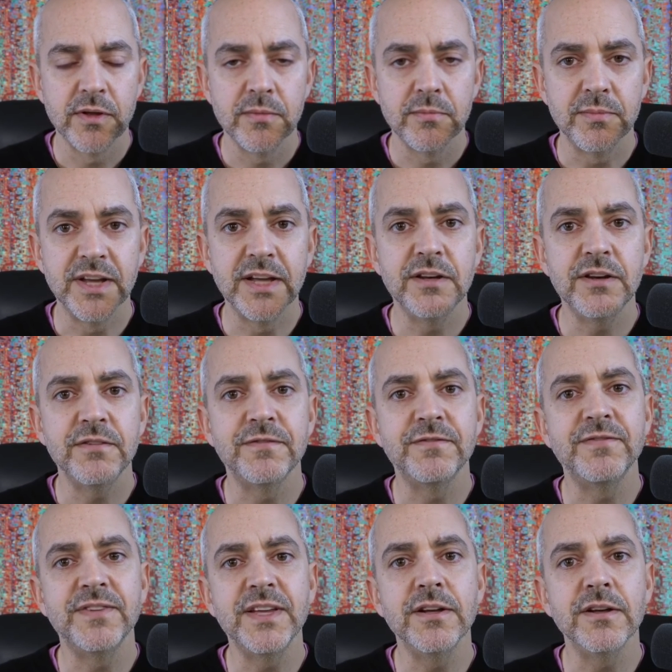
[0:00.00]
Begin to
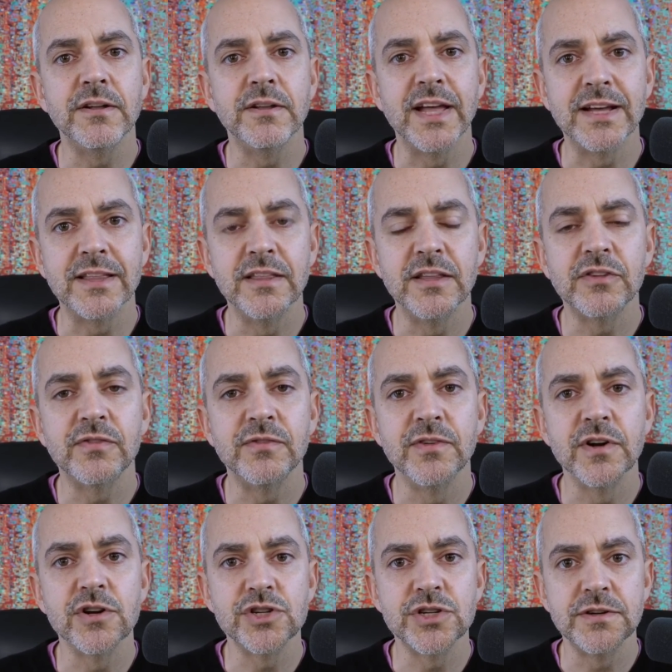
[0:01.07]
feel like this
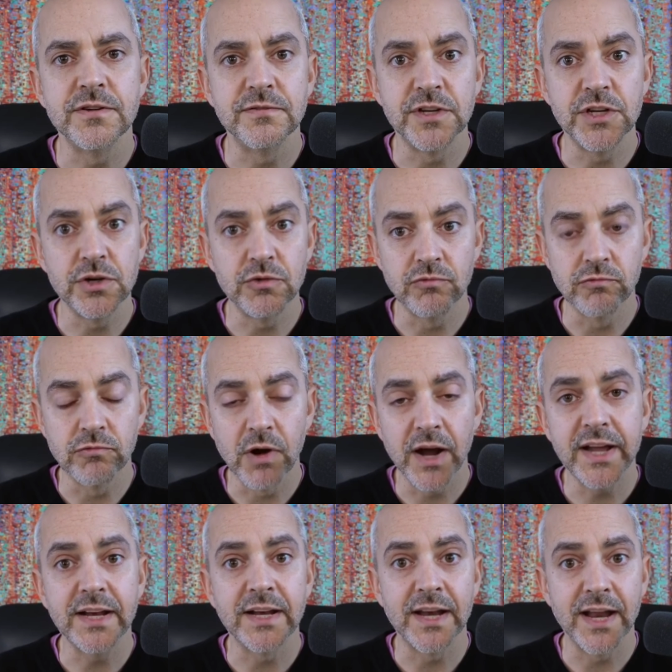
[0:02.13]
version of you
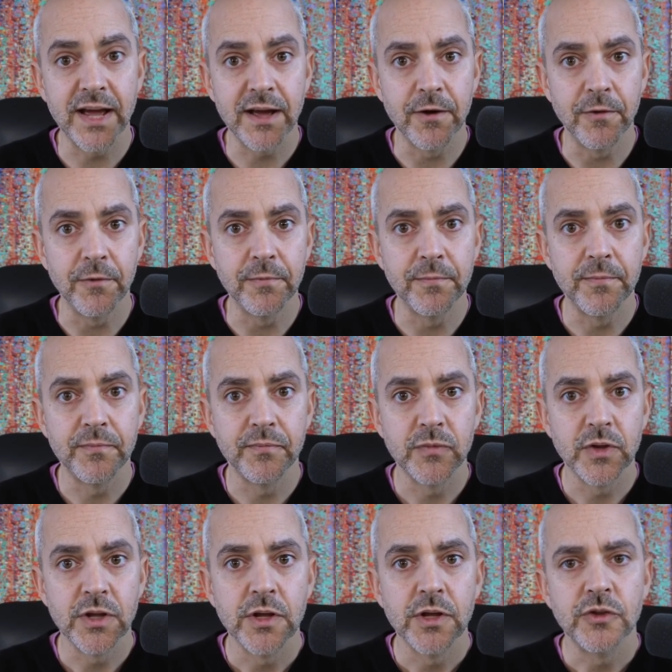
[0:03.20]
right now.
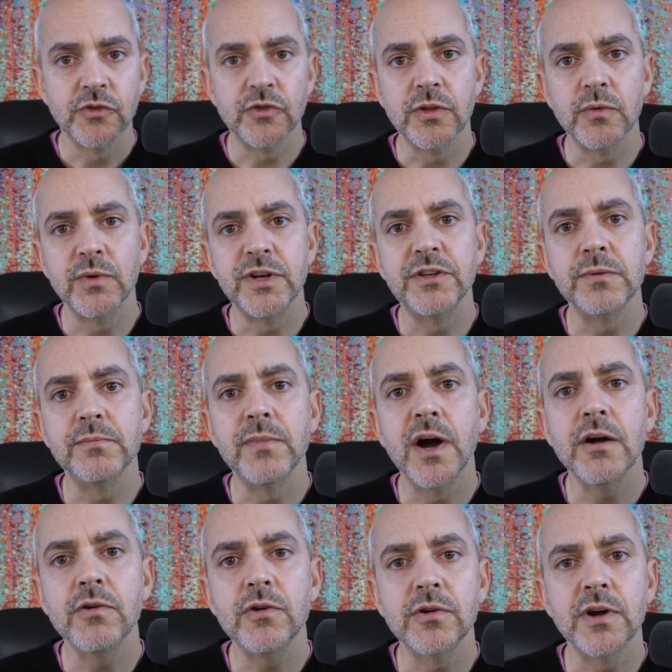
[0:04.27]
So that when
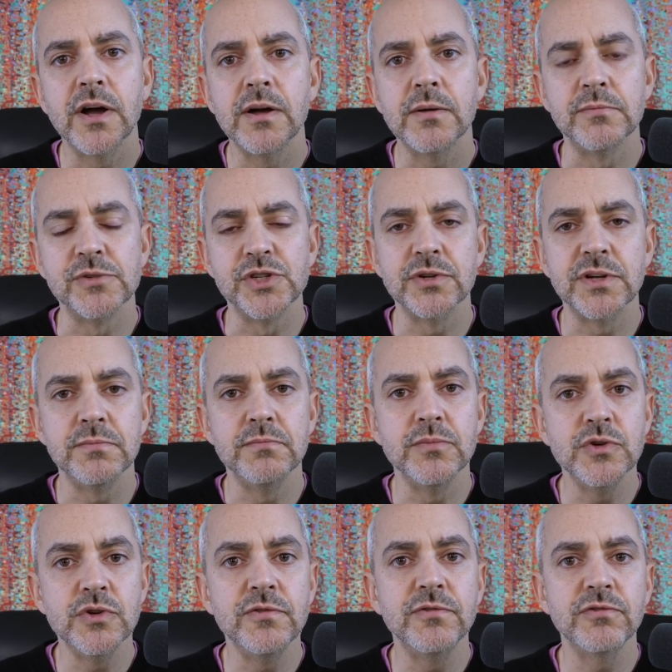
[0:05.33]
tomorrow comes, you can
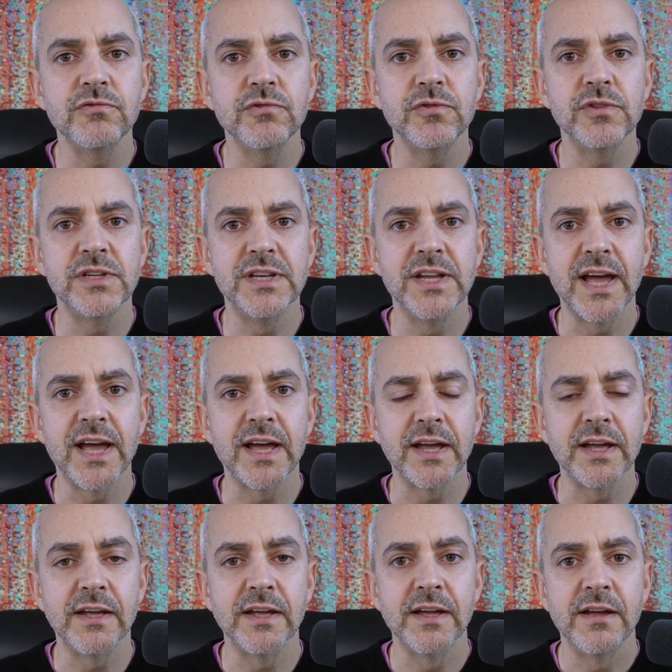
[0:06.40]
move through the
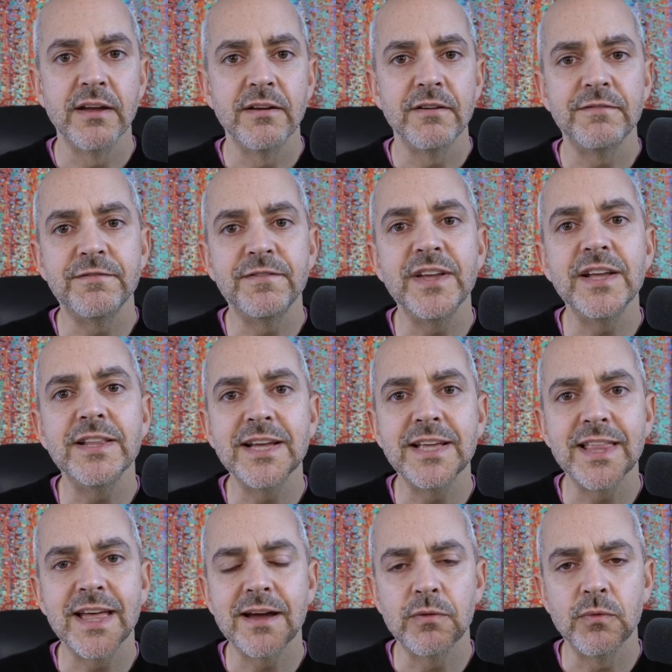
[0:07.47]
day feeling
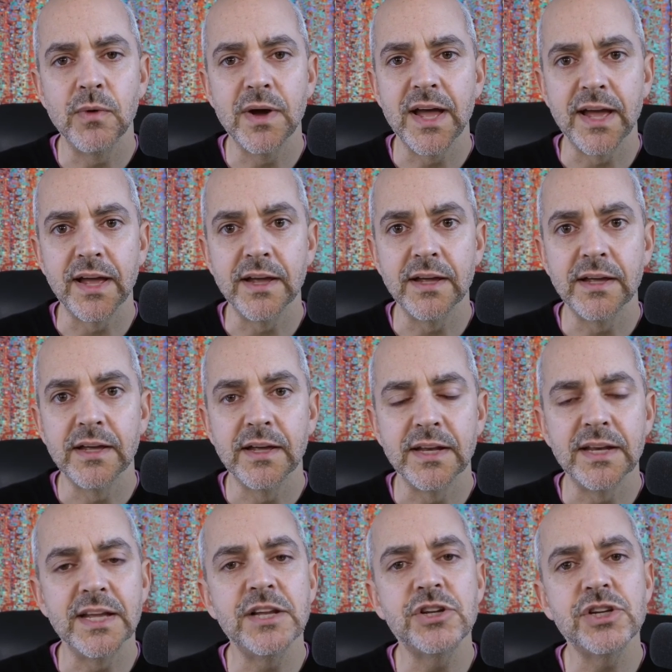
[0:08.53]
that way. And
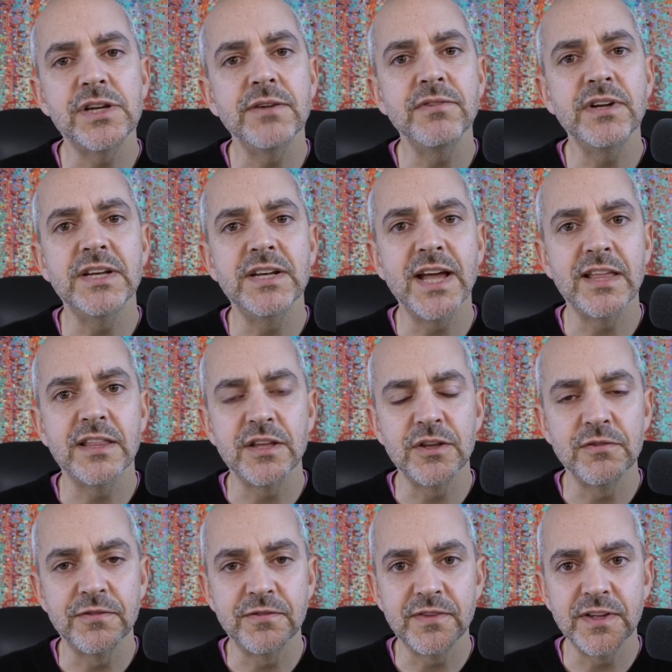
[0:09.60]
each and every day that you
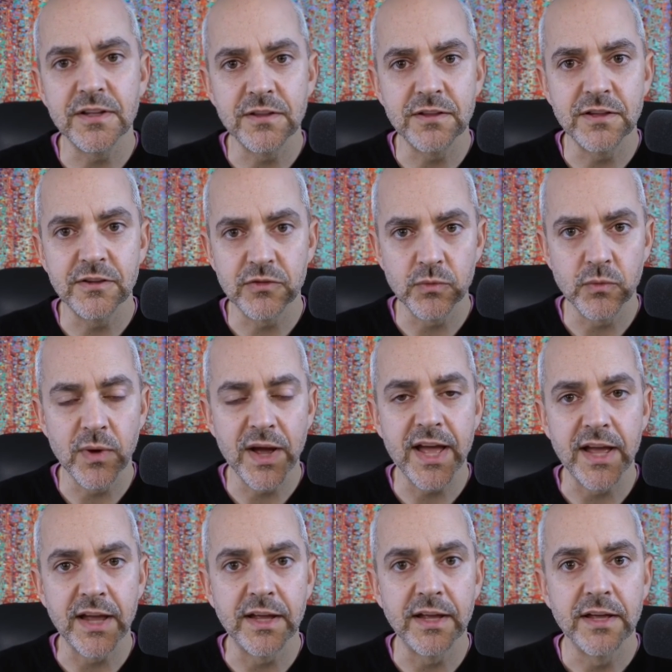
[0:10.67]
feel this
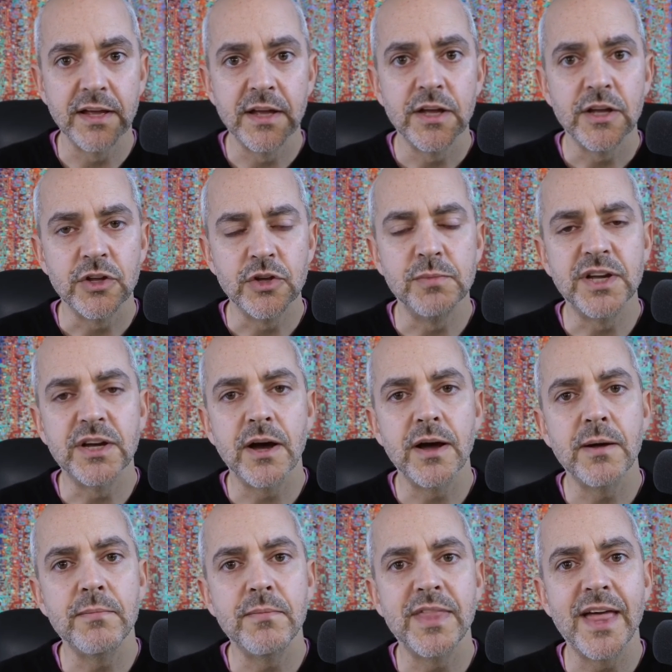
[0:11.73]
way, you
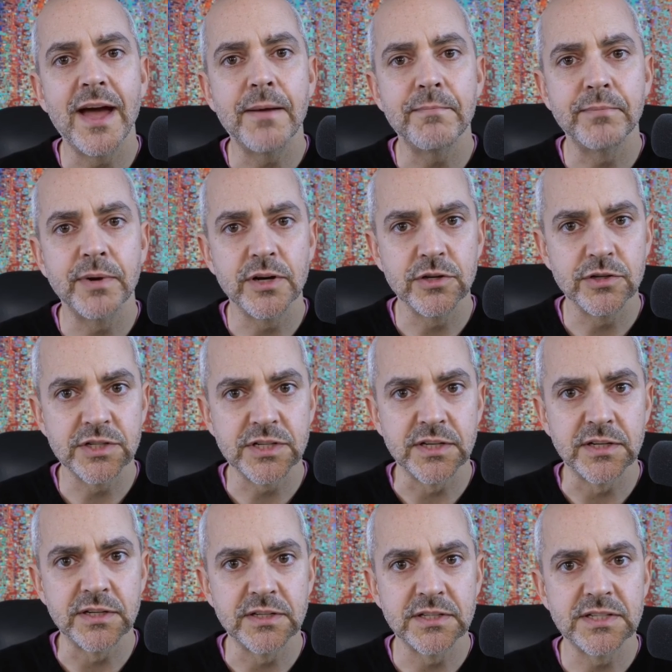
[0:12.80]
become that person
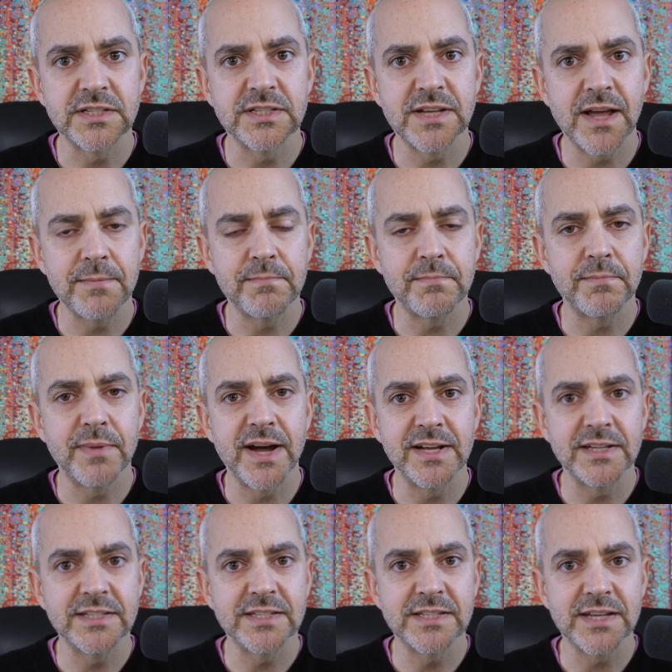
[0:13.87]
step by
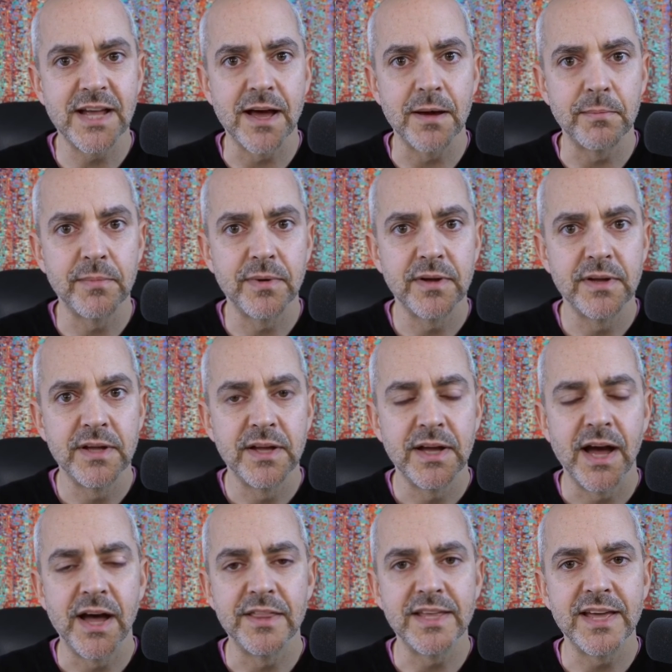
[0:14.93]
step
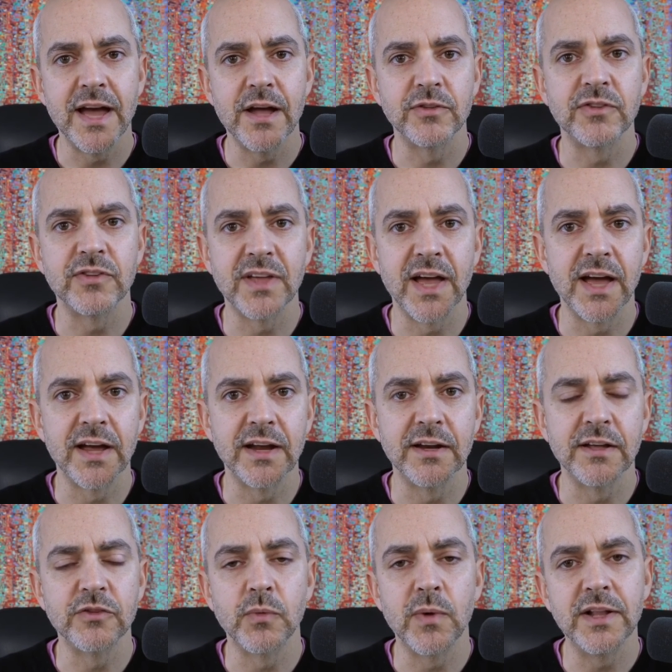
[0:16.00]
on the outside
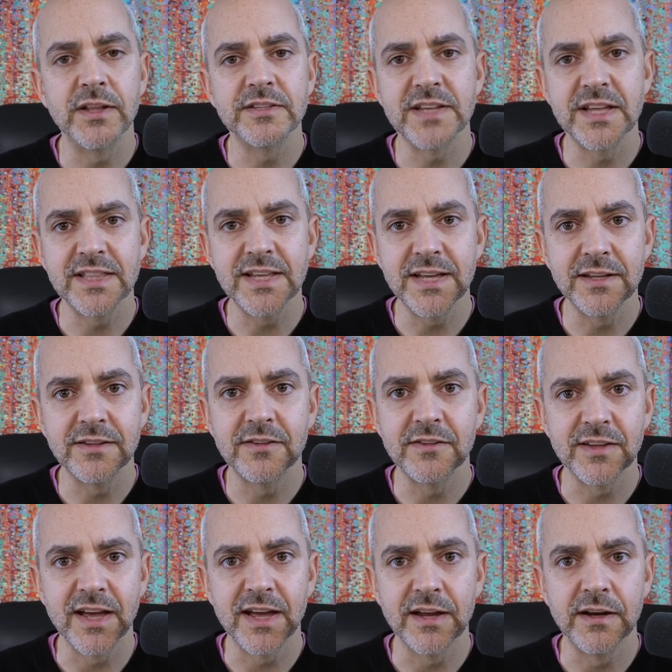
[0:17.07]
as well as on the
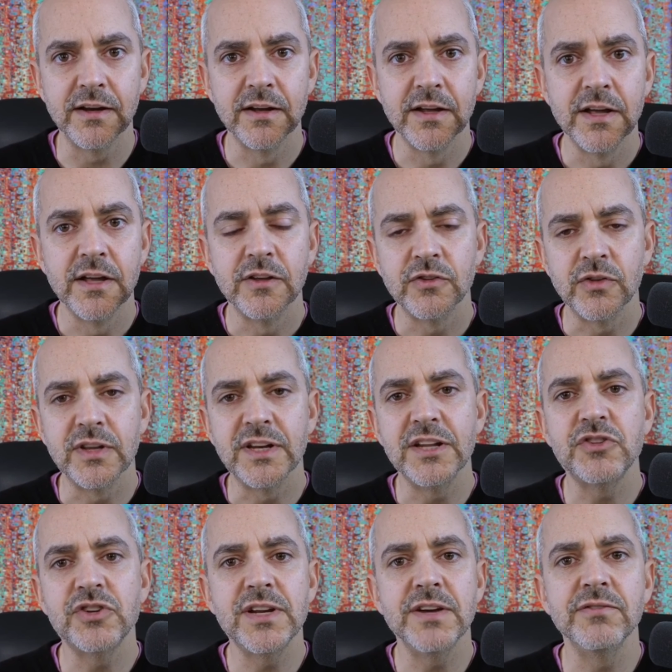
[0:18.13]
inside so that
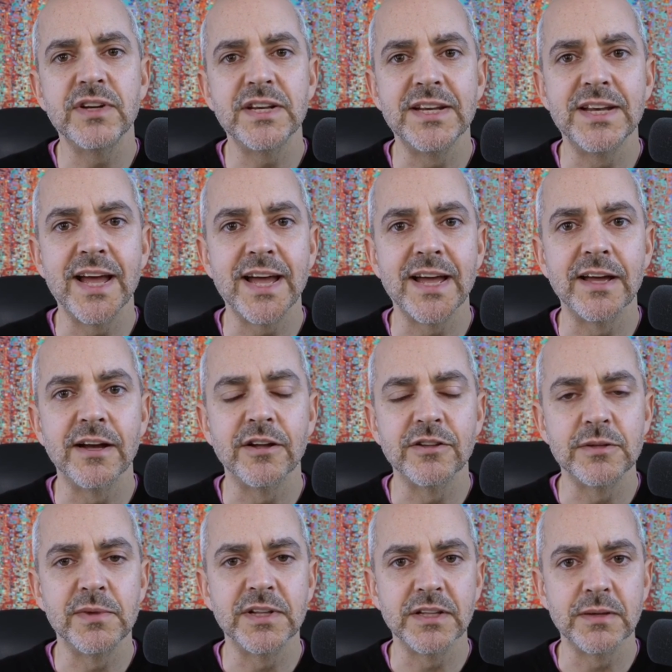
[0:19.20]
each and every day
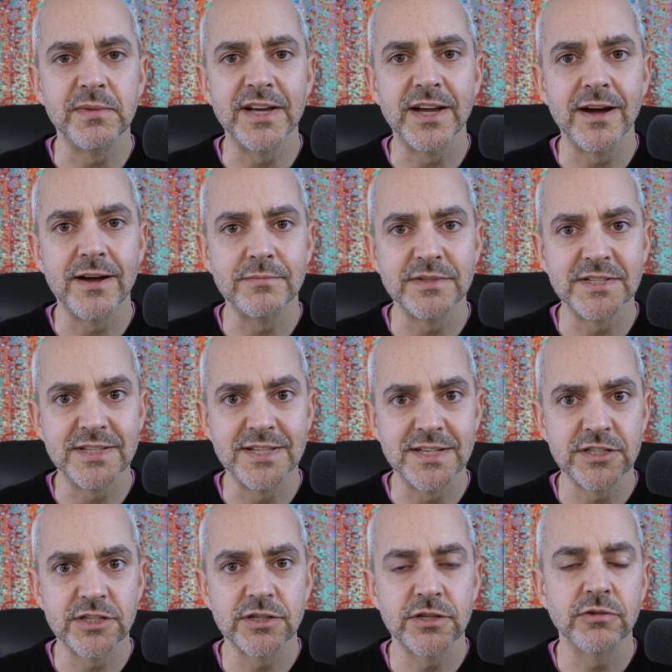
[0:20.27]
ultimately becomes
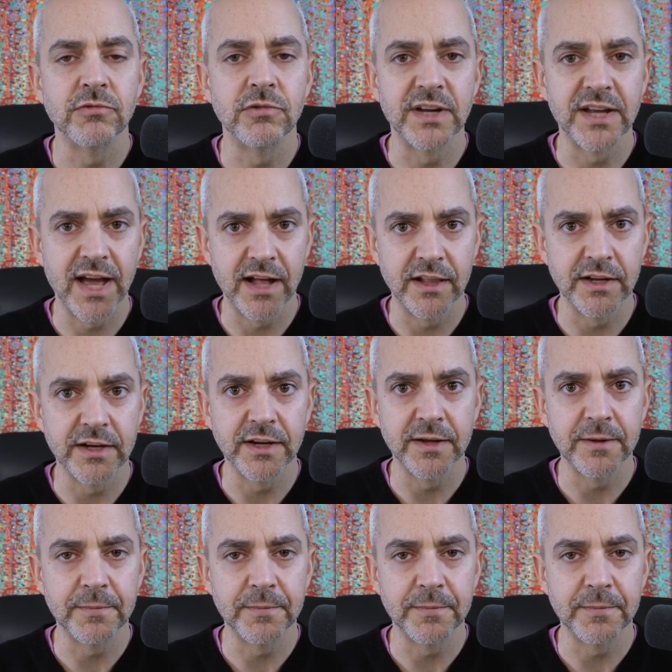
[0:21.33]
this reality.